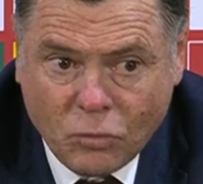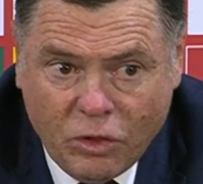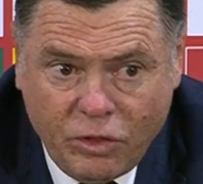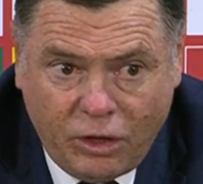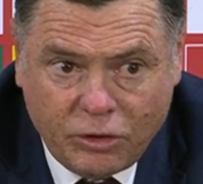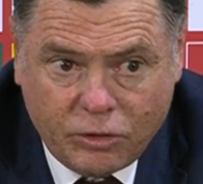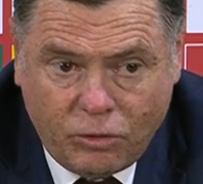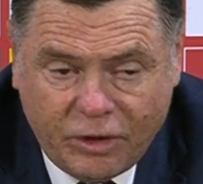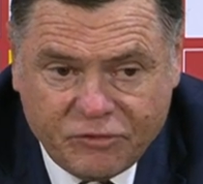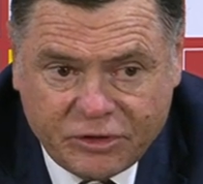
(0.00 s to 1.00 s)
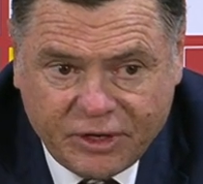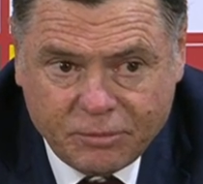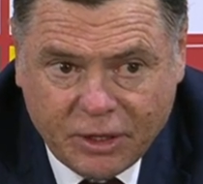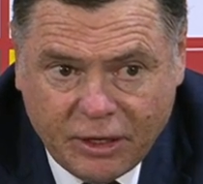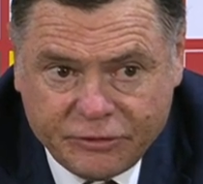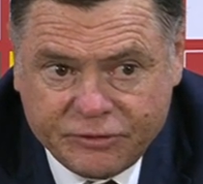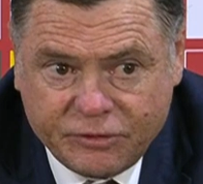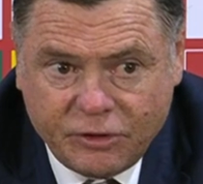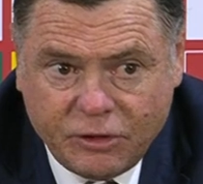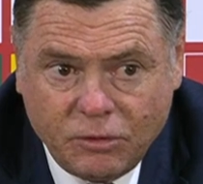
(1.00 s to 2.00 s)
No, not at all. Every team
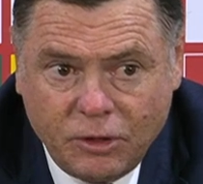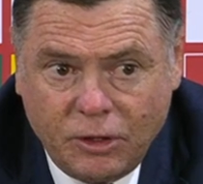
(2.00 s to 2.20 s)
has, you know,